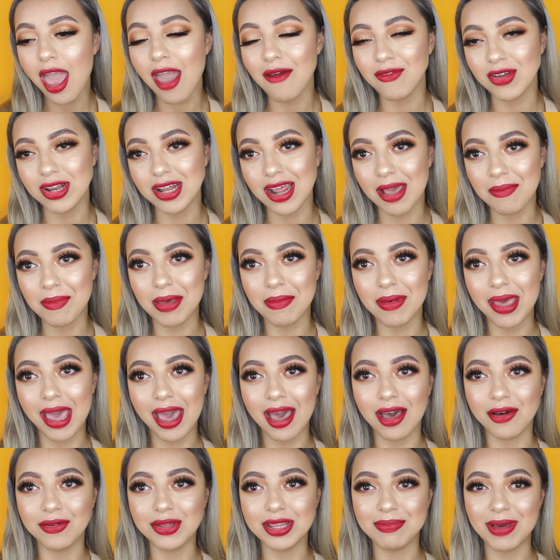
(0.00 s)
every time I'm
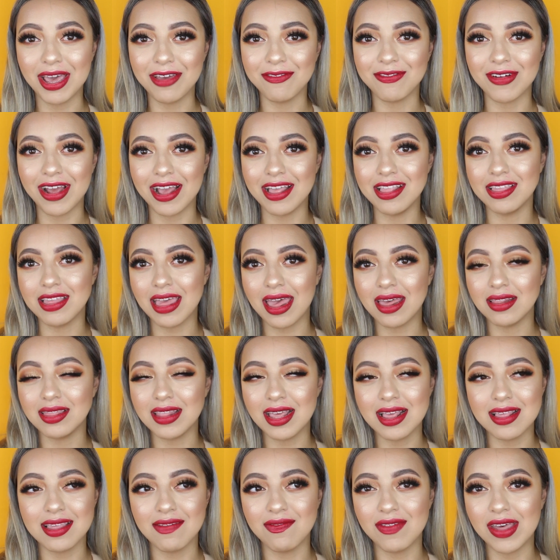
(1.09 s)
out with my friends at
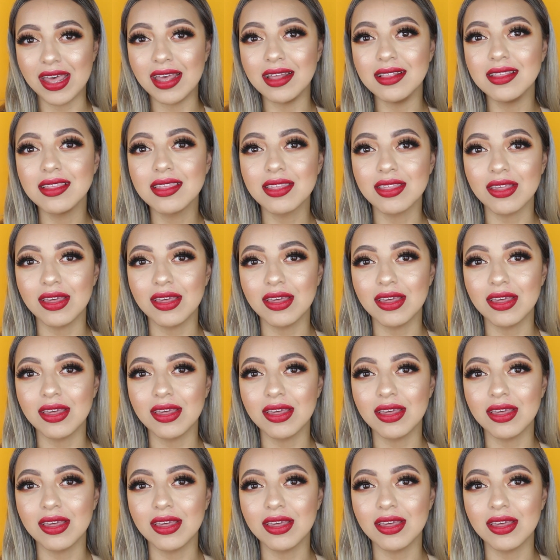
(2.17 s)
these events.